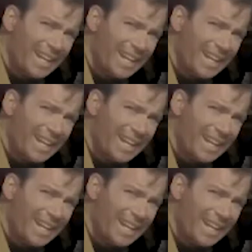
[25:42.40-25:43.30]

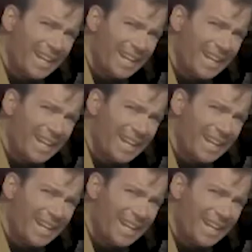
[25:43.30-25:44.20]

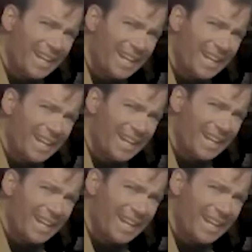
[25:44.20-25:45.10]

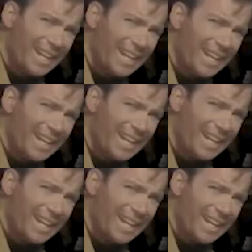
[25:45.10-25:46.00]

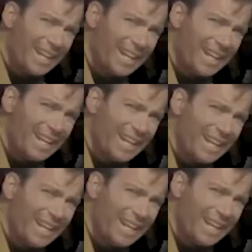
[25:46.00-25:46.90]

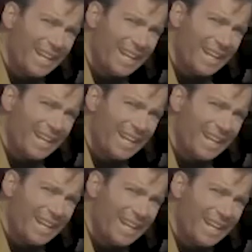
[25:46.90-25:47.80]

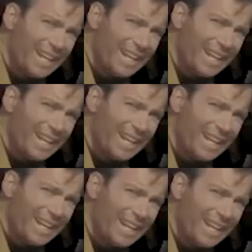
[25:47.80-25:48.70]

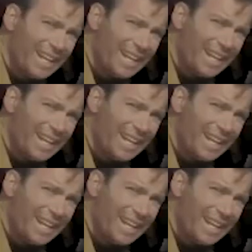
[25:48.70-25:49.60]

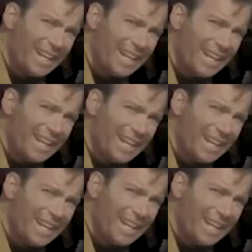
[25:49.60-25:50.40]
(not speaking)